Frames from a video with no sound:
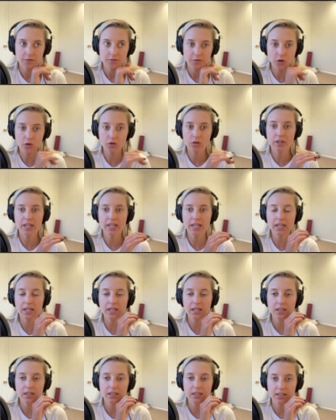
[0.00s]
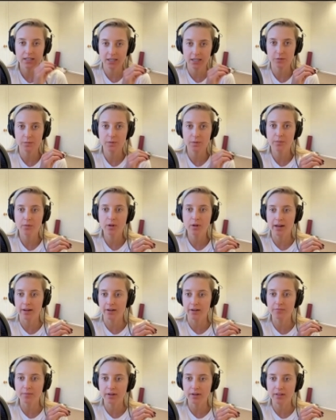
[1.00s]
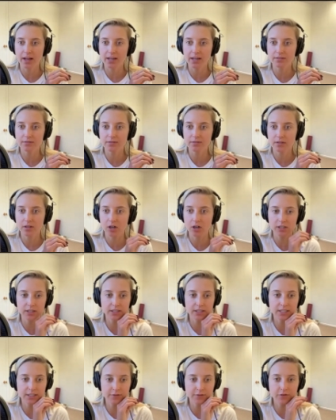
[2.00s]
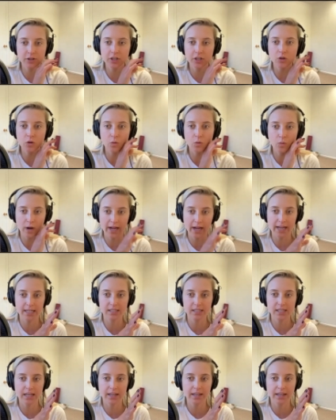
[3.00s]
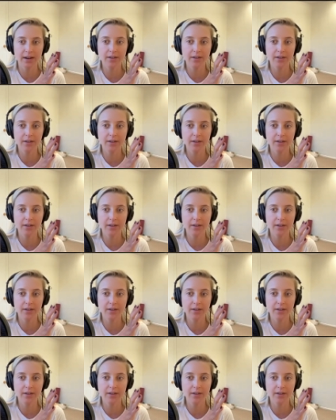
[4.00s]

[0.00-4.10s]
fully kicked people out of my life on different ways. And